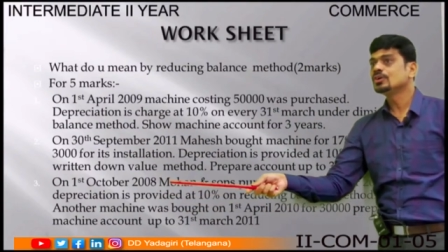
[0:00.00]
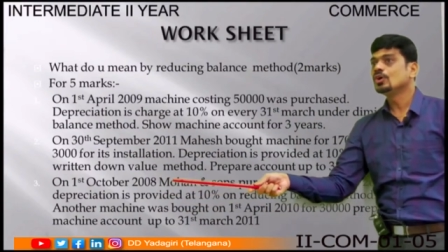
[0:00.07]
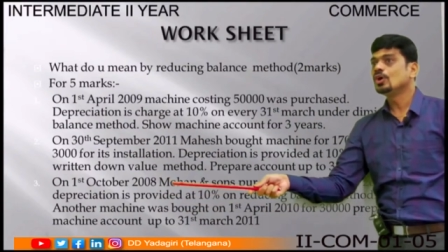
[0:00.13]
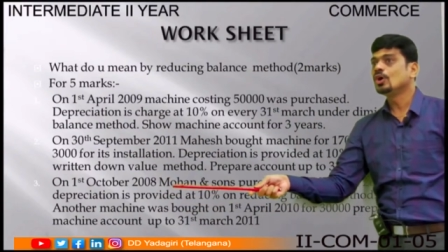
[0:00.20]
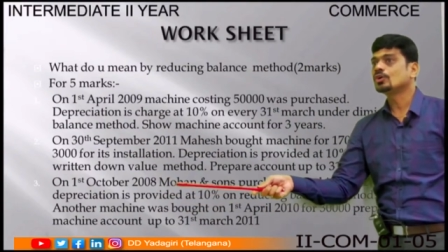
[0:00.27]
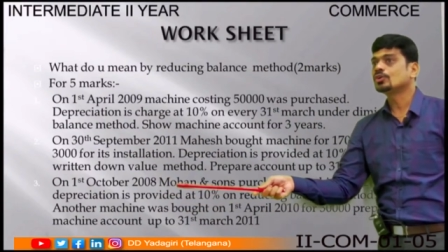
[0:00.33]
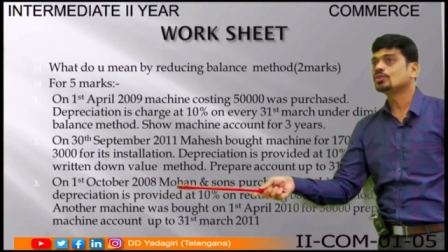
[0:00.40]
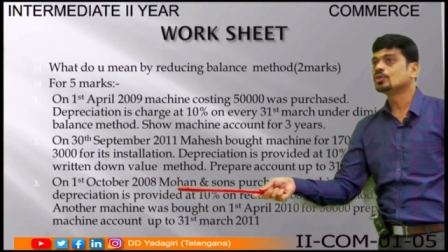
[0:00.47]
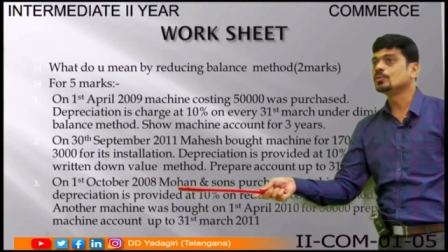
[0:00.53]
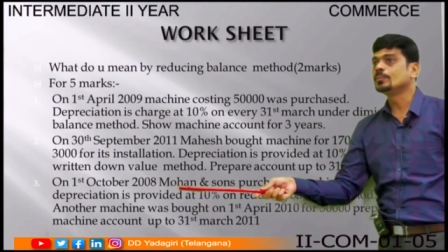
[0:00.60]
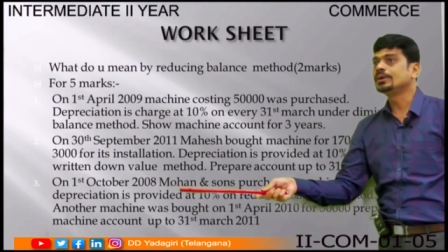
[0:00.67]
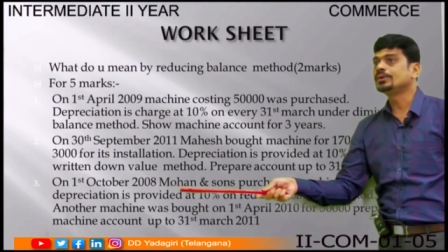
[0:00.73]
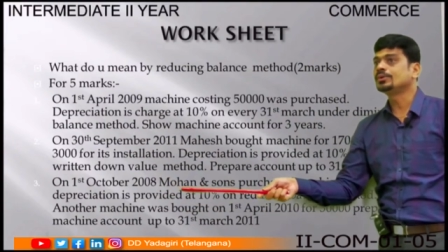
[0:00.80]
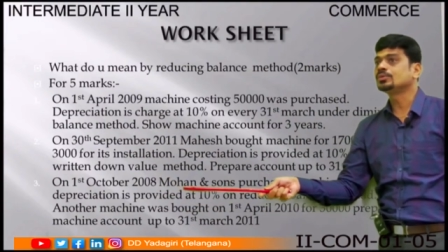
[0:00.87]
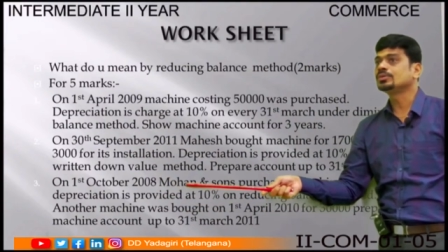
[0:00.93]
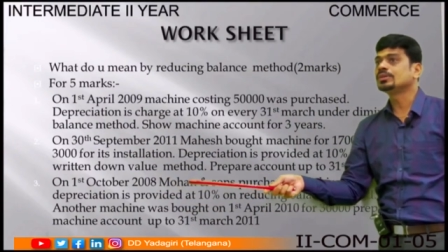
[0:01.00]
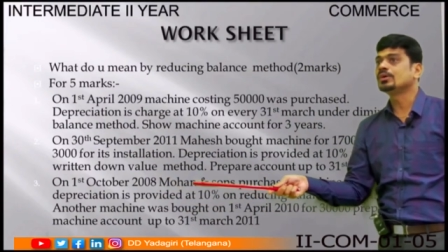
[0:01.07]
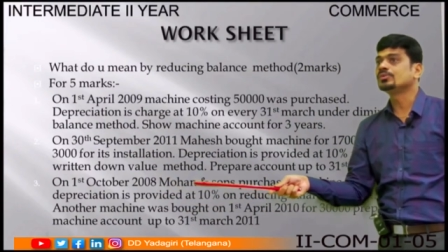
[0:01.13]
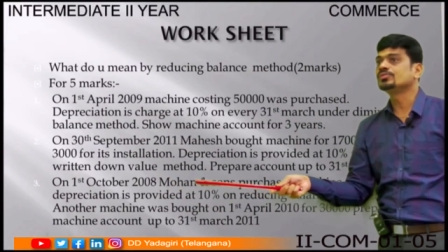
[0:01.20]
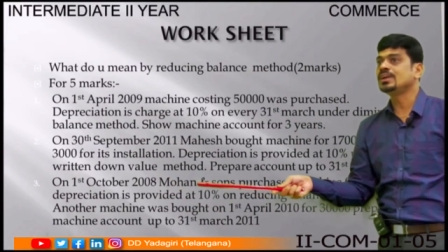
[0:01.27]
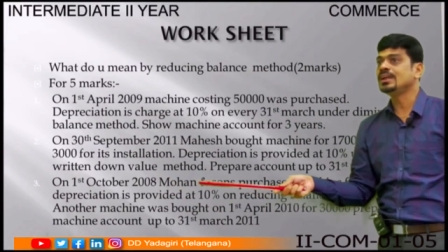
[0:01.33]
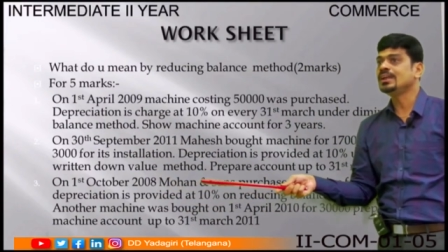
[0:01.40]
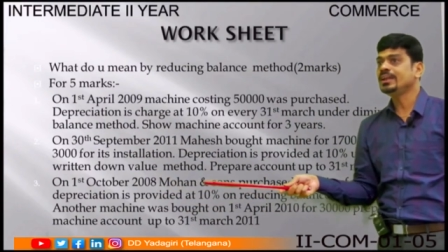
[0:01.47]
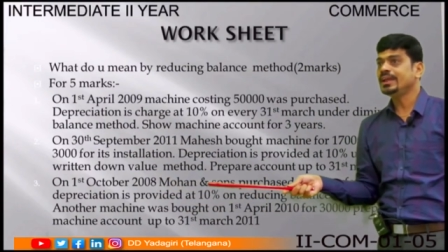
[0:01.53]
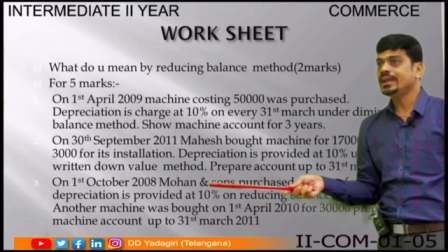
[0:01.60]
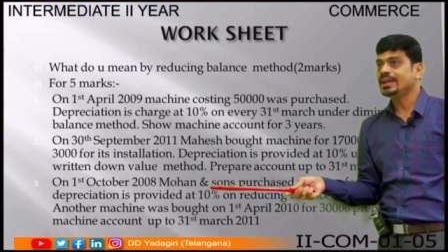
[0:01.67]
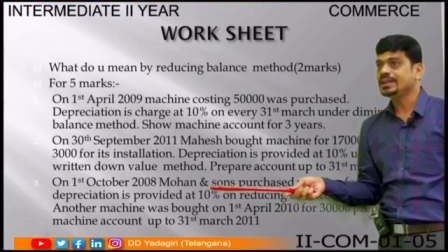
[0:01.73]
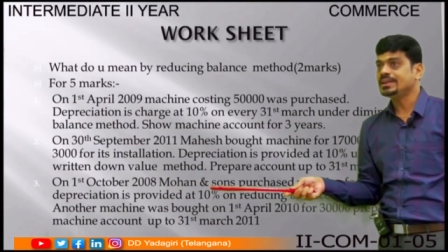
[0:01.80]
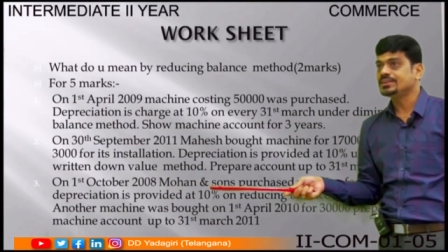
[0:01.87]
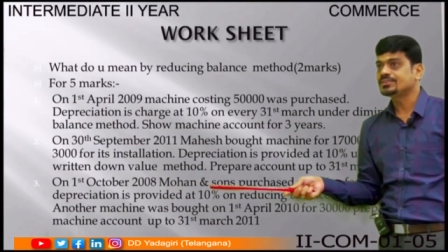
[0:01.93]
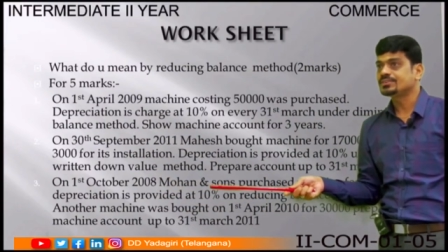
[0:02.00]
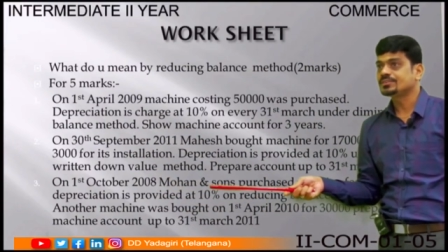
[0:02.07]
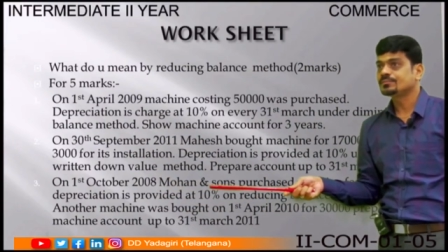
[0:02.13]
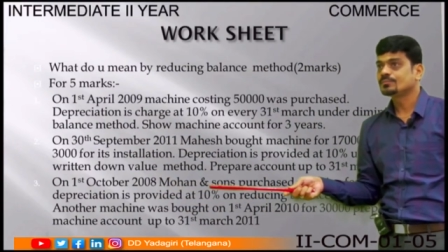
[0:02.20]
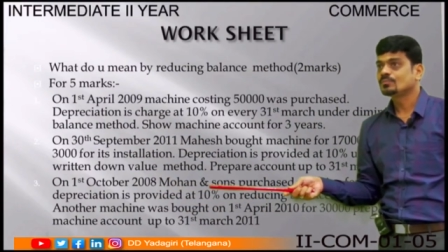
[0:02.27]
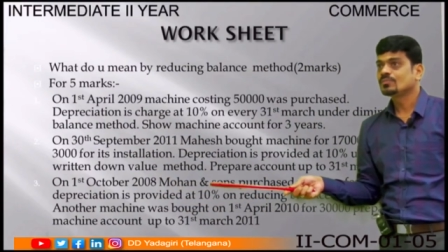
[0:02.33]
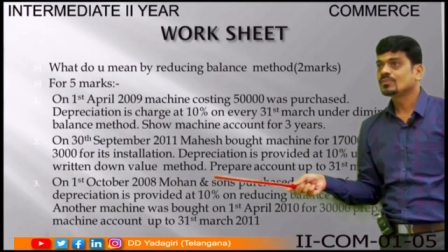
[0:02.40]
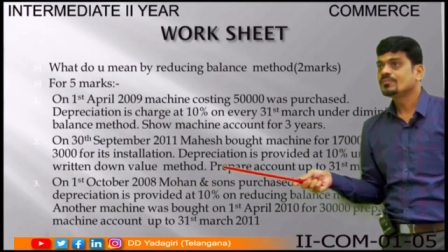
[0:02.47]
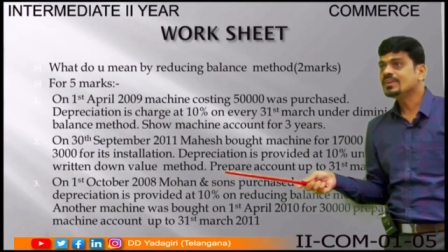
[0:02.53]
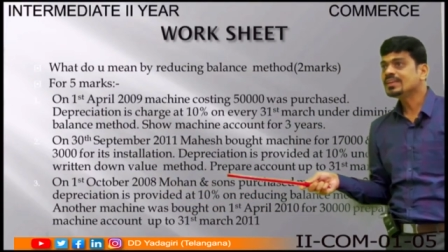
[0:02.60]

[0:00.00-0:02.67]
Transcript: October two thousand eight with